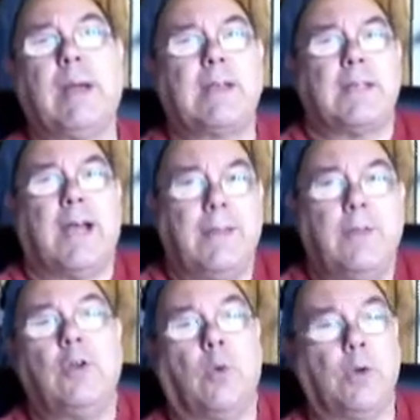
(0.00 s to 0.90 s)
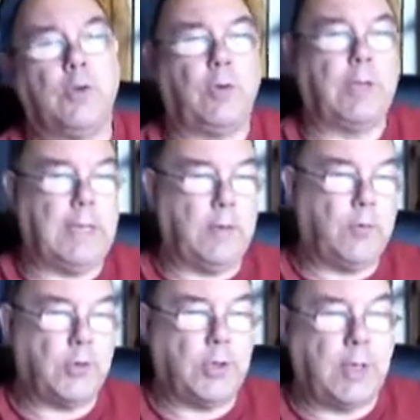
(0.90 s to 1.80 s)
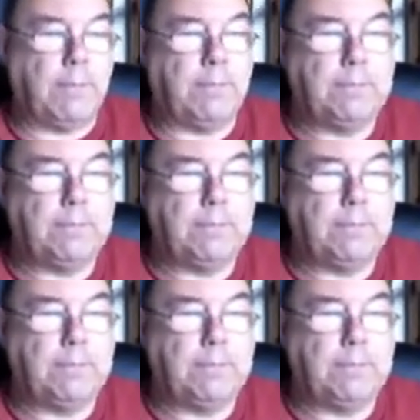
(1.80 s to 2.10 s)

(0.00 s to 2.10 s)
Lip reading: backside that no one is really interested in.